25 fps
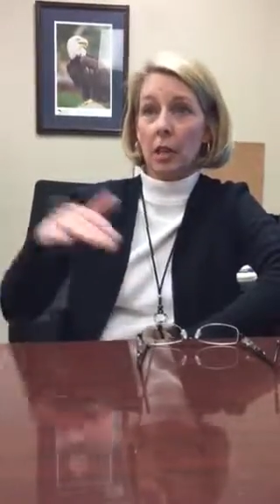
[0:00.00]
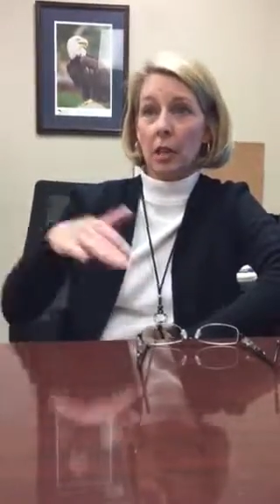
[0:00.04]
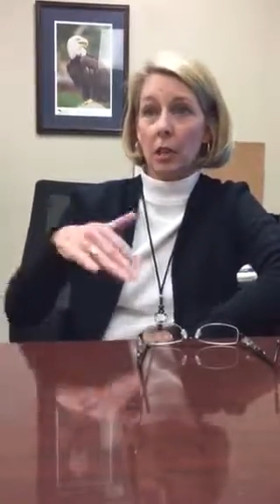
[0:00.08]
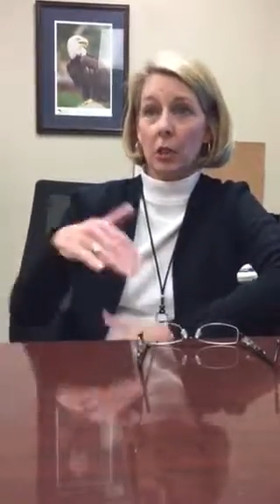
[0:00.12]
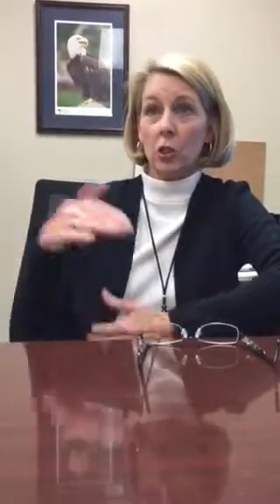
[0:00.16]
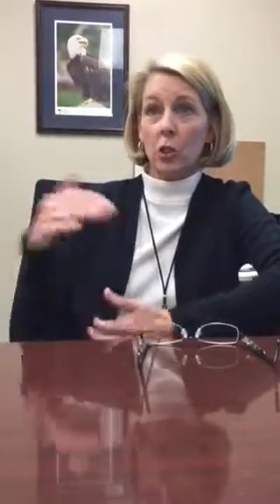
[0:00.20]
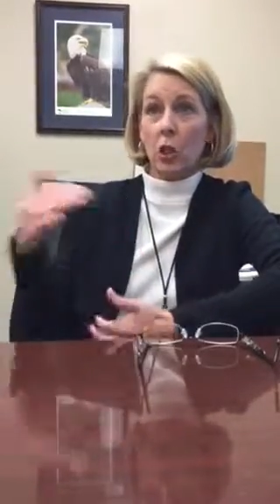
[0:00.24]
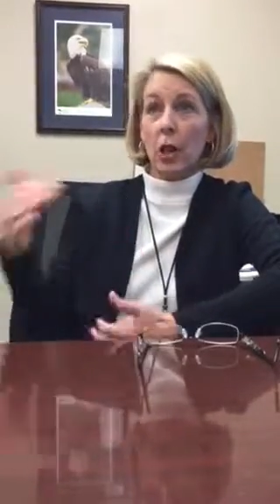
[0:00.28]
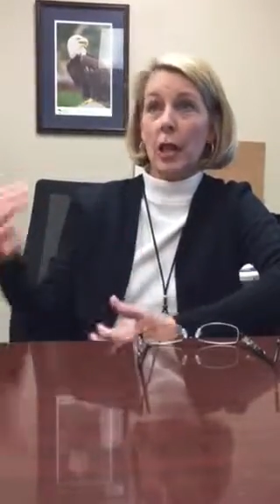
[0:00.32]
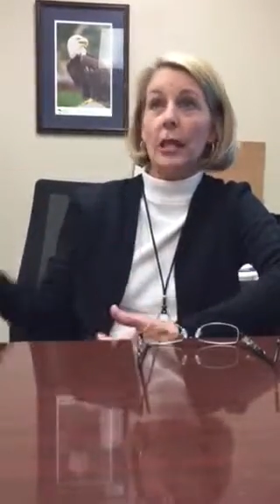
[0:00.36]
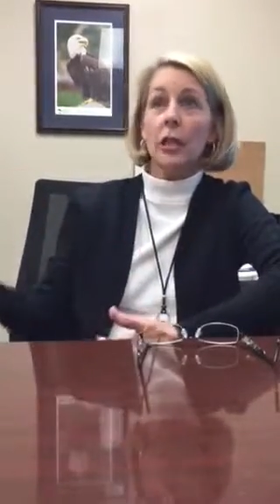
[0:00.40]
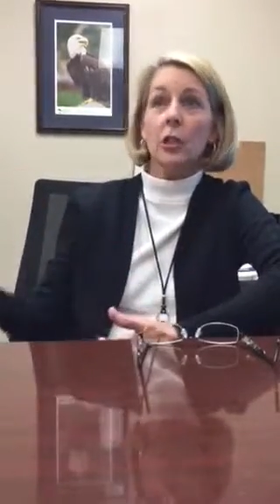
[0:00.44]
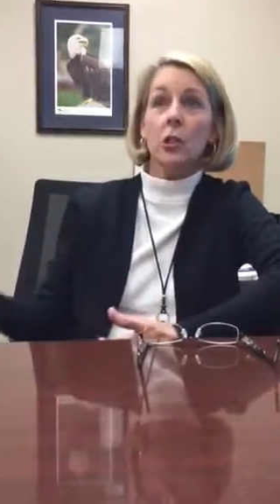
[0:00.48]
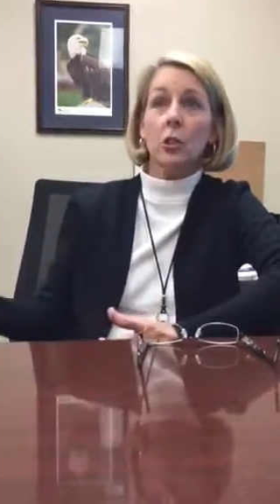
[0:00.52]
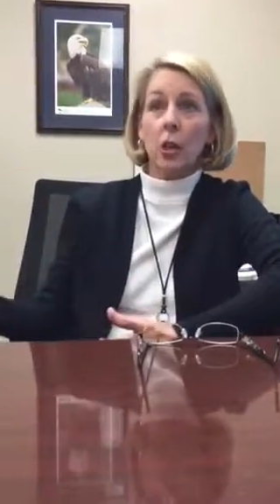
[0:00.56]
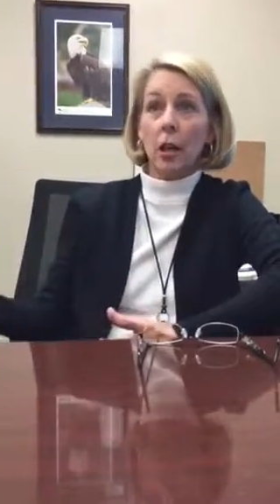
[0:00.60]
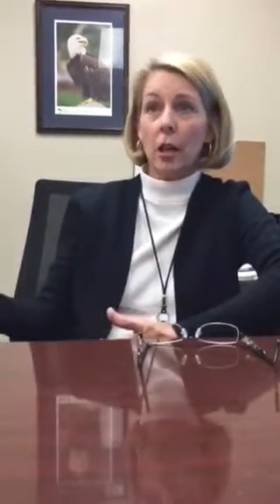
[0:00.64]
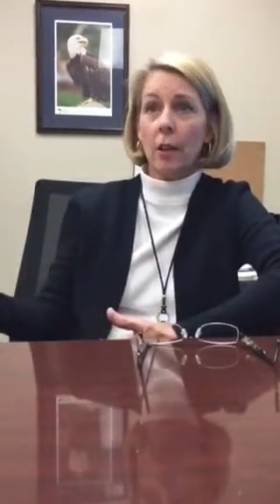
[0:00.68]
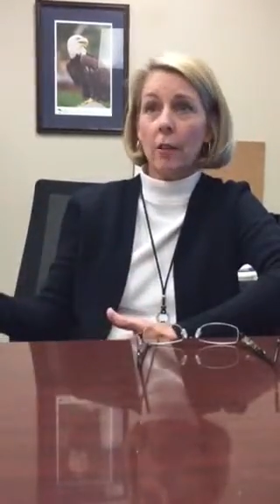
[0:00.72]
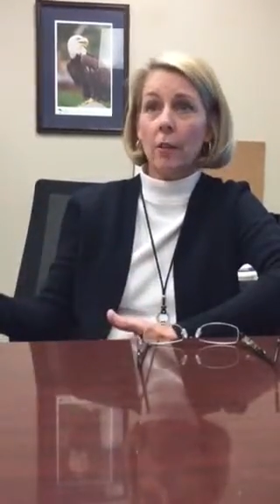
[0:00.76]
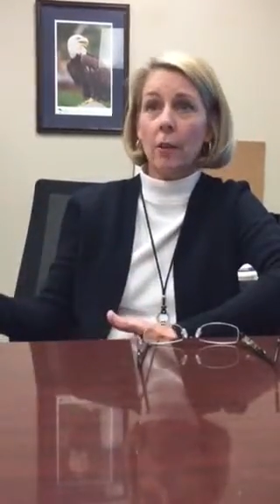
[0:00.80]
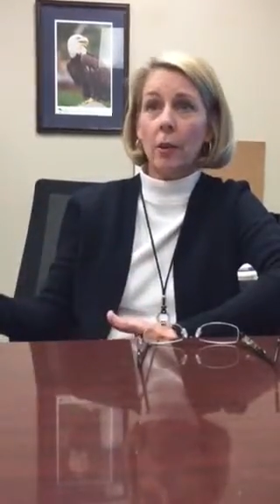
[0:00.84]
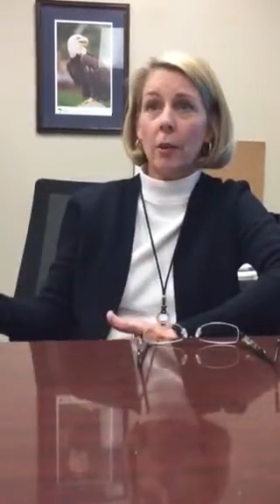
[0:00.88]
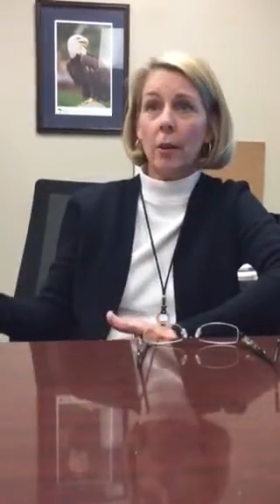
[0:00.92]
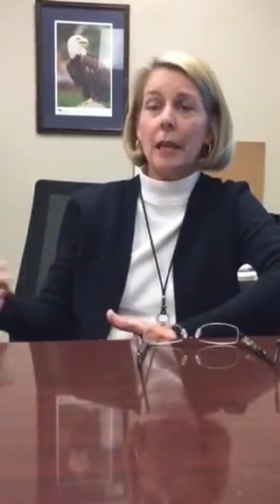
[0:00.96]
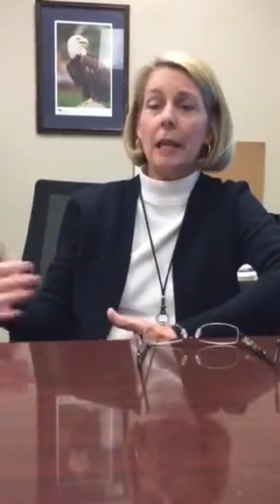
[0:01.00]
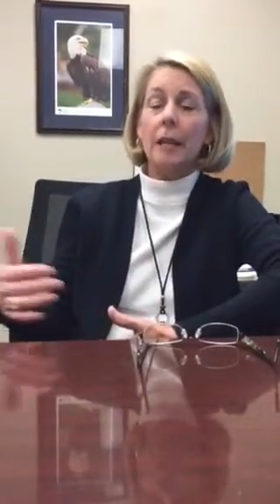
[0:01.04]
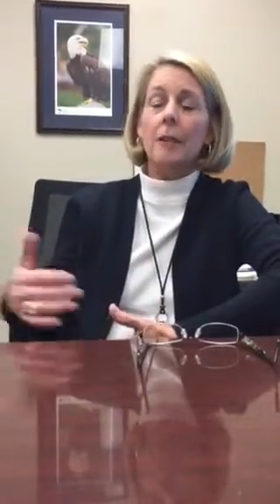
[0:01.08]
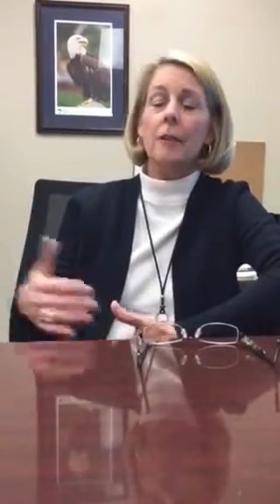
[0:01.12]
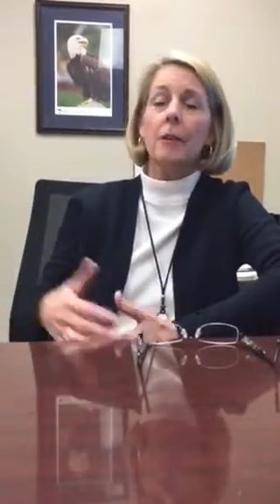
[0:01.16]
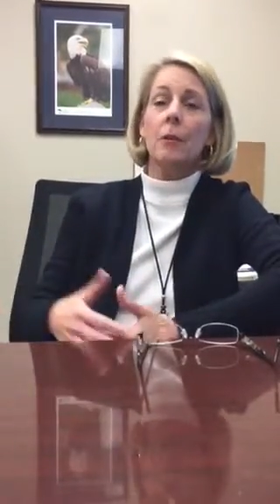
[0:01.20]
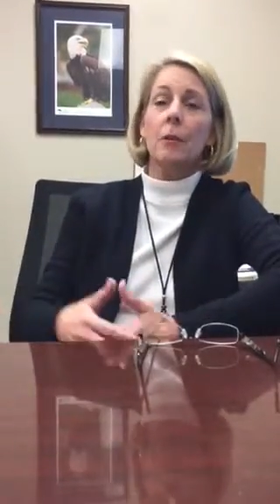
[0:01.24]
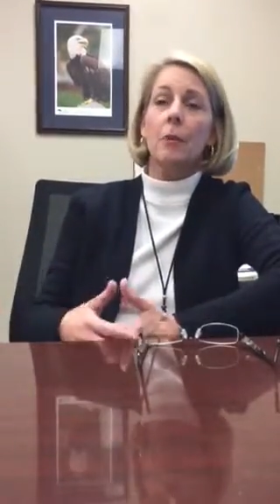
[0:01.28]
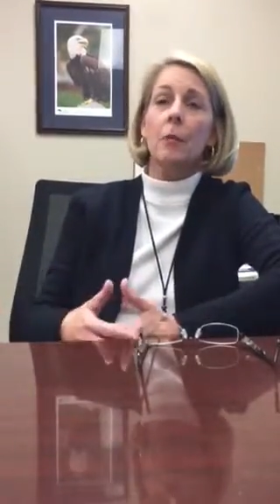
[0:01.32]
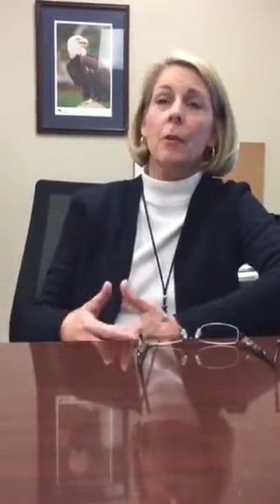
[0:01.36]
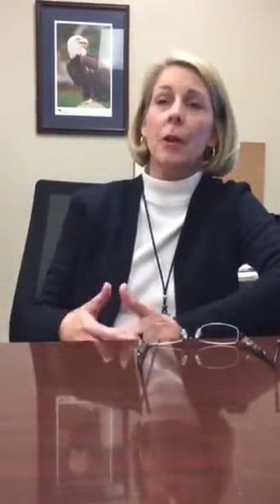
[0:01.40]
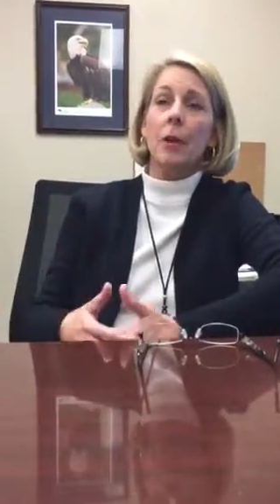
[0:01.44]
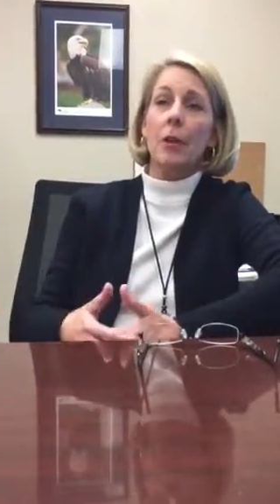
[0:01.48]
changeover,
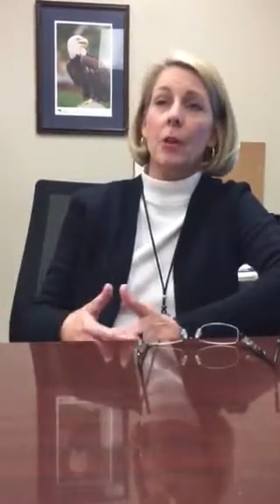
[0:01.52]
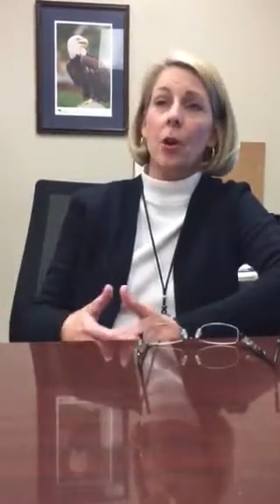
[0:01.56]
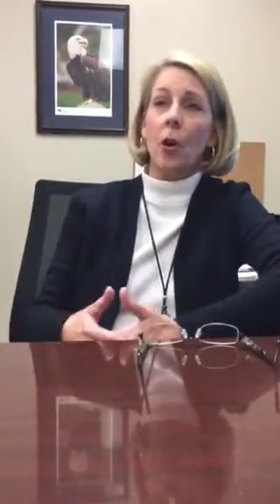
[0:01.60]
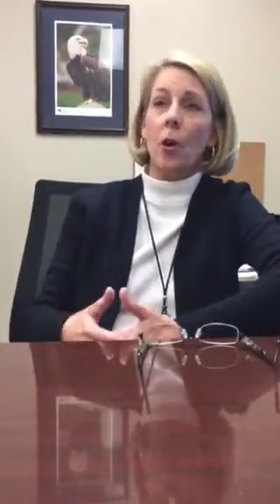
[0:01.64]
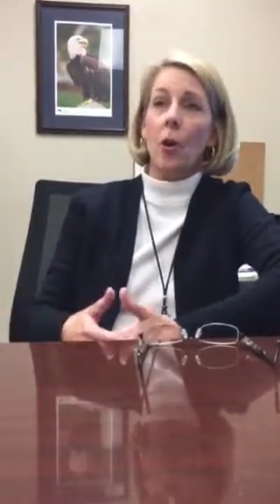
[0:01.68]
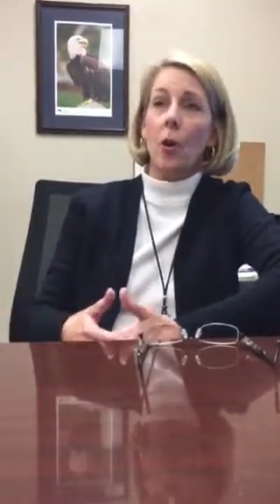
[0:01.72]
even with